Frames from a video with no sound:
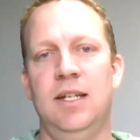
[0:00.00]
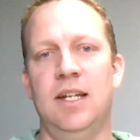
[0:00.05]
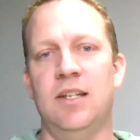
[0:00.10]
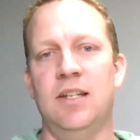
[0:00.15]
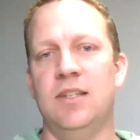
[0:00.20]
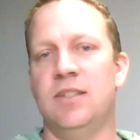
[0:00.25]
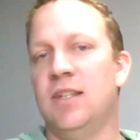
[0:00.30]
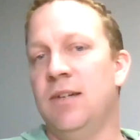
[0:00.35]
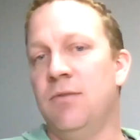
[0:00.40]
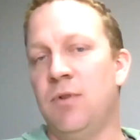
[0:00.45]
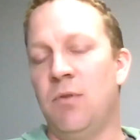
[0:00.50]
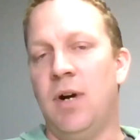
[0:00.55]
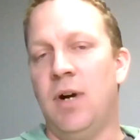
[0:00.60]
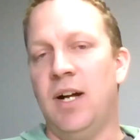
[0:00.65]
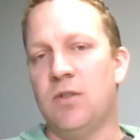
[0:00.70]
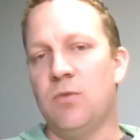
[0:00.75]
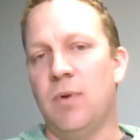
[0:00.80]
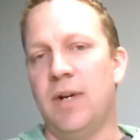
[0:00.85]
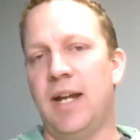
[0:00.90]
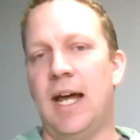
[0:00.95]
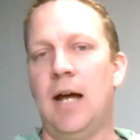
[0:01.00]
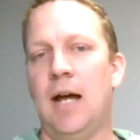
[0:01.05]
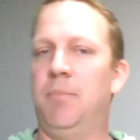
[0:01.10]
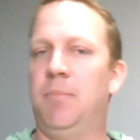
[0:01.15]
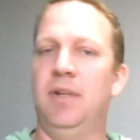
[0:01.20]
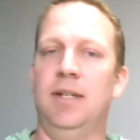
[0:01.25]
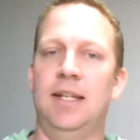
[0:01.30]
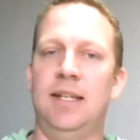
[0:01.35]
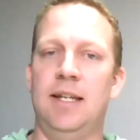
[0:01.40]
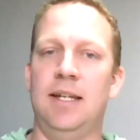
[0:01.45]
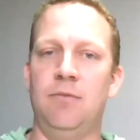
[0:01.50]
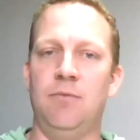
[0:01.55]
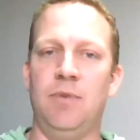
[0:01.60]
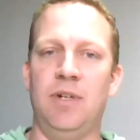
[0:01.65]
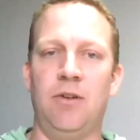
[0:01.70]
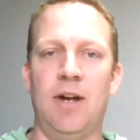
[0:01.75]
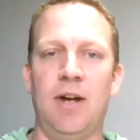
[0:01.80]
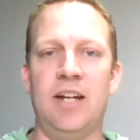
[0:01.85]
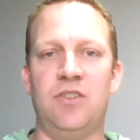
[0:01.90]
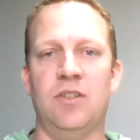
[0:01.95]
And then we watched what happened. And then we
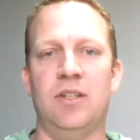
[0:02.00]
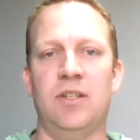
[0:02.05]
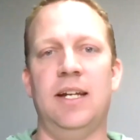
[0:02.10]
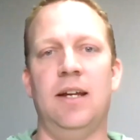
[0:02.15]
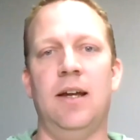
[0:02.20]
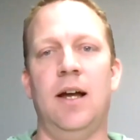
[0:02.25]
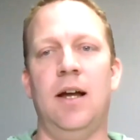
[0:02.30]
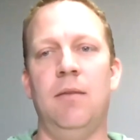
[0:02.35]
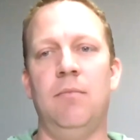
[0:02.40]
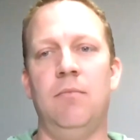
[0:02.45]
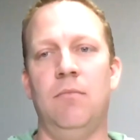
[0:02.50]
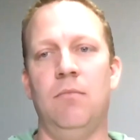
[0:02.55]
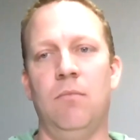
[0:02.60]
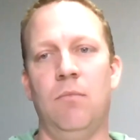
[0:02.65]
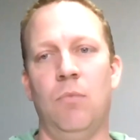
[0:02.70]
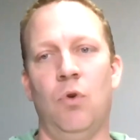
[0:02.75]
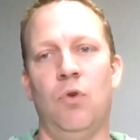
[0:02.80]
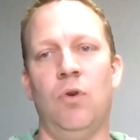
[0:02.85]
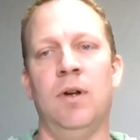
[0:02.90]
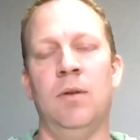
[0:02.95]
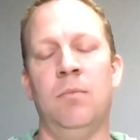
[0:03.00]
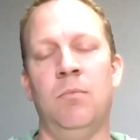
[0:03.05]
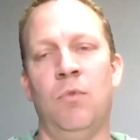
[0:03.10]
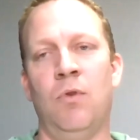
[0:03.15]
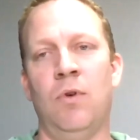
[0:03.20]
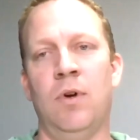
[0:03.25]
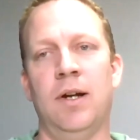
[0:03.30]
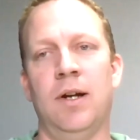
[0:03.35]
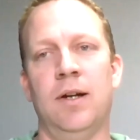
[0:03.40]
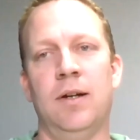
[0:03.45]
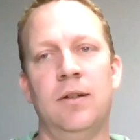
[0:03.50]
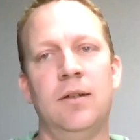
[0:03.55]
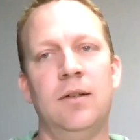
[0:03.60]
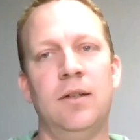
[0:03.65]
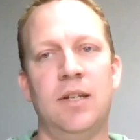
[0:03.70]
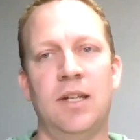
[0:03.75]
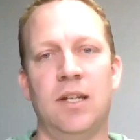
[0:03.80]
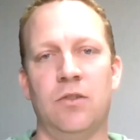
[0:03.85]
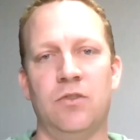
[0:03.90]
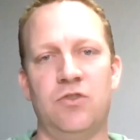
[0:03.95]
gradually got more and more,
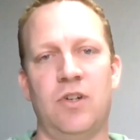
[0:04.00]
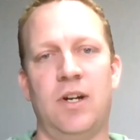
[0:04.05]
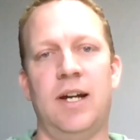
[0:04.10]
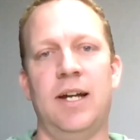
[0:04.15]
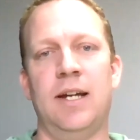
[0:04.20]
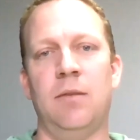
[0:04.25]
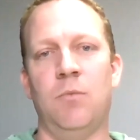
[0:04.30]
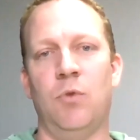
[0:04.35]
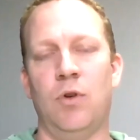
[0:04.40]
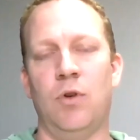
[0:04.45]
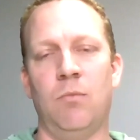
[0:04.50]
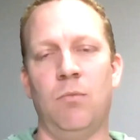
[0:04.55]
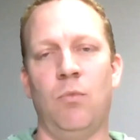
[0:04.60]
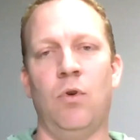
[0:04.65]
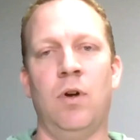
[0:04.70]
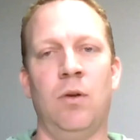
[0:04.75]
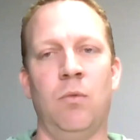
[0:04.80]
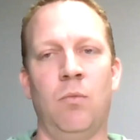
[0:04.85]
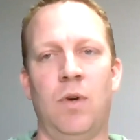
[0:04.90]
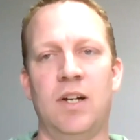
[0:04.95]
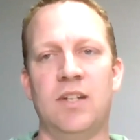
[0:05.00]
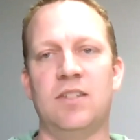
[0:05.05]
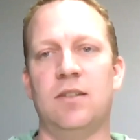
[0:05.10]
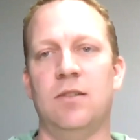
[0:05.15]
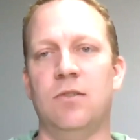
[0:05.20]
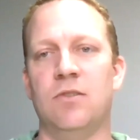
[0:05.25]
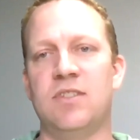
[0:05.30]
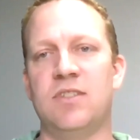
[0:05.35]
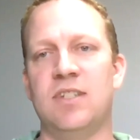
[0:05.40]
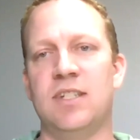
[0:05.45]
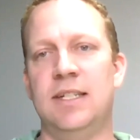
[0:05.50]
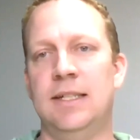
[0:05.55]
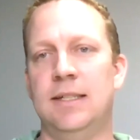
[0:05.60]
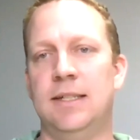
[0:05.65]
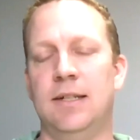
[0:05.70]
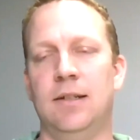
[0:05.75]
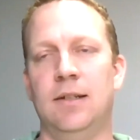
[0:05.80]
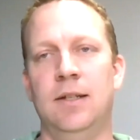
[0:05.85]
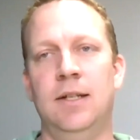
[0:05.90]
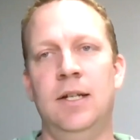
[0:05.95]
trying more and more and watched closely
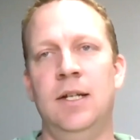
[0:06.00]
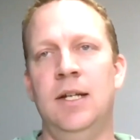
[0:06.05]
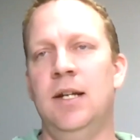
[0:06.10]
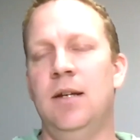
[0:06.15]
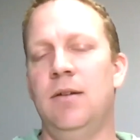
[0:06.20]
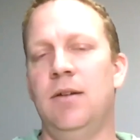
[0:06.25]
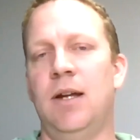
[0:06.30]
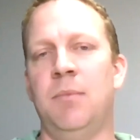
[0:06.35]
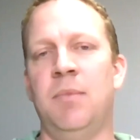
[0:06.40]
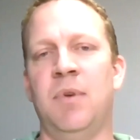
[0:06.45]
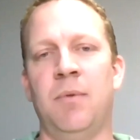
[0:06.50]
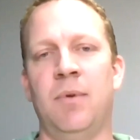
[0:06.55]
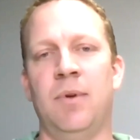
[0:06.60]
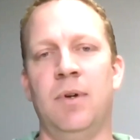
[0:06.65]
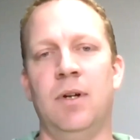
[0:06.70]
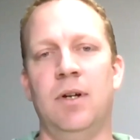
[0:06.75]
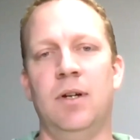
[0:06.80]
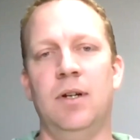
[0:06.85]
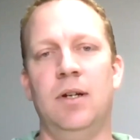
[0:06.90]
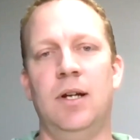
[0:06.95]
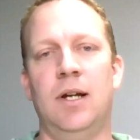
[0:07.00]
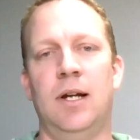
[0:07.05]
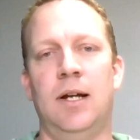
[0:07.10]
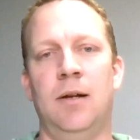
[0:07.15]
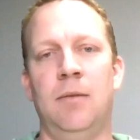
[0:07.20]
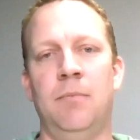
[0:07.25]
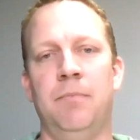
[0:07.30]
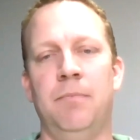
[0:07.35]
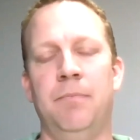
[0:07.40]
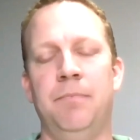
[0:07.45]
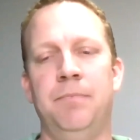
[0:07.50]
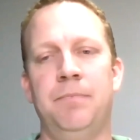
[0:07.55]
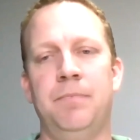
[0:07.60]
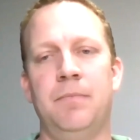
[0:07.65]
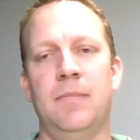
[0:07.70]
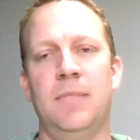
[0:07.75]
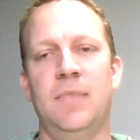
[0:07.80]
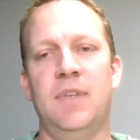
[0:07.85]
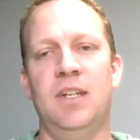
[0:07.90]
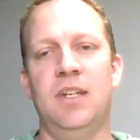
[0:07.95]
until I remember,
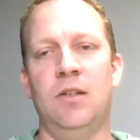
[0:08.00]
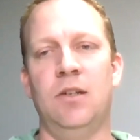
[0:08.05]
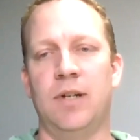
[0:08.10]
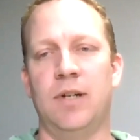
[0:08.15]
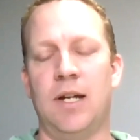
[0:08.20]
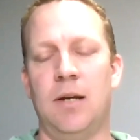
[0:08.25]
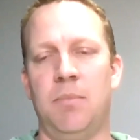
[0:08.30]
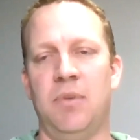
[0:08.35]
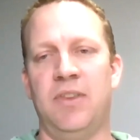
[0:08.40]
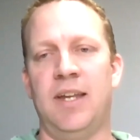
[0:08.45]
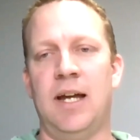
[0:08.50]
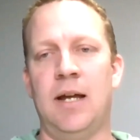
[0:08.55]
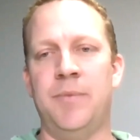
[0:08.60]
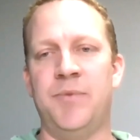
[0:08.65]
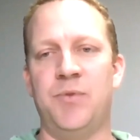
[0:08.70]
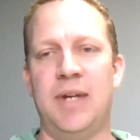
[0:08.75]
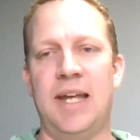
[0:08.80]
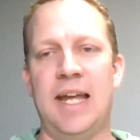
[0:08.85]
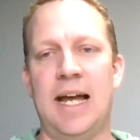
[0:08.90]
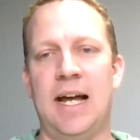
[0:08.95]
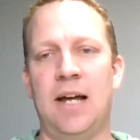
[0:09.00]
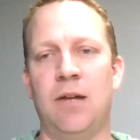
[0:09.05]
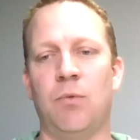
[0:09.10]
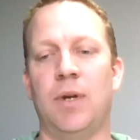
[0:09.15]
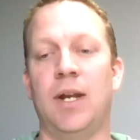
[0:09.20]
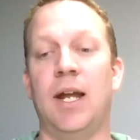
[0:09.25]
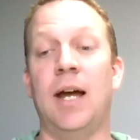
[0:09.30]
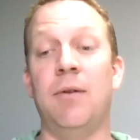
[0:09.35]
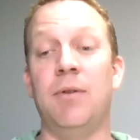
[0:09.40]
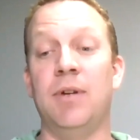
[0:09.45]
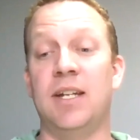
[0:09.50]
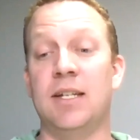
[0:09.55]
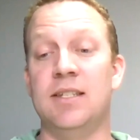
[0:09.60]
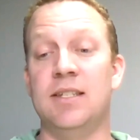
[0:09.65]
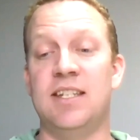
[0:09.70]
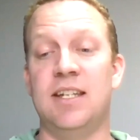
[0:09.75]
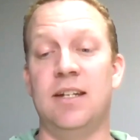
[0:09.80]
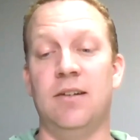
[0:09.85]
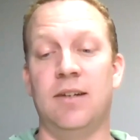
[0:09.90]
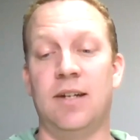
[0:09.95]
a couple of times we had what I would
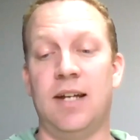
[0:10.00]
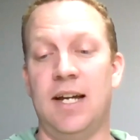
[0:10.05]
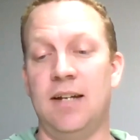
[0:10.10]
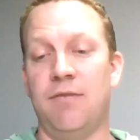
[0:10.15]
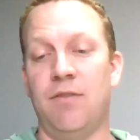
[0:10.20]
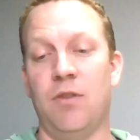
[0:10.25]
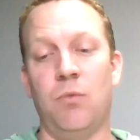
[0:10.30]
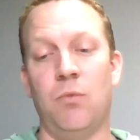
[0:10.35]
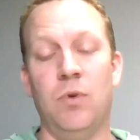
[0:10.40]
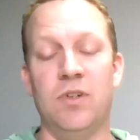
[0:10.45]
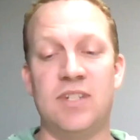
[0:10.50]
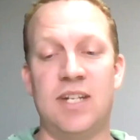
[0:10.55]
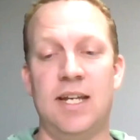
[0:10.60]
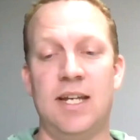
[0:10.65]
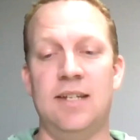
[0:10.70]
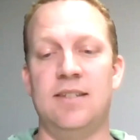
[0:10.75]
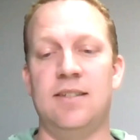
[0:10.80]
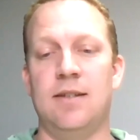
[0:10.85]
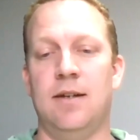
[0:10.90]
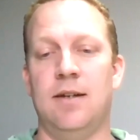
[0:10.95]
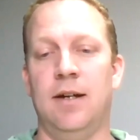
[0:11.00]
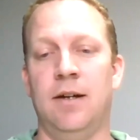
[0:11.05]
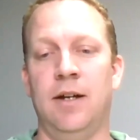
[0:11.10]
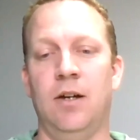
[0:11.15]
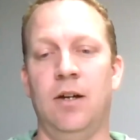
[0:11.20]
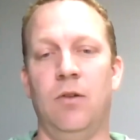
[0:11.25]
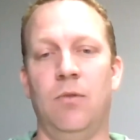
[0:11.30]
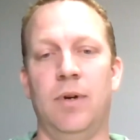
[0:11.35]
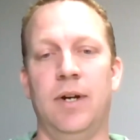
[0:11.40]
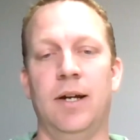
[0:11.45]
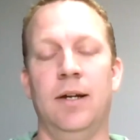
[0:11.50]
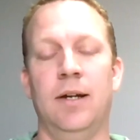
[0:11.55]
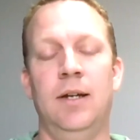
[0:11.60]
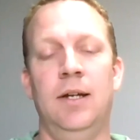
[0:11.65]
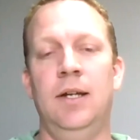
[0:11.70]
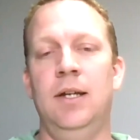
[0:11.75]
consider kind of the worst case scenario where,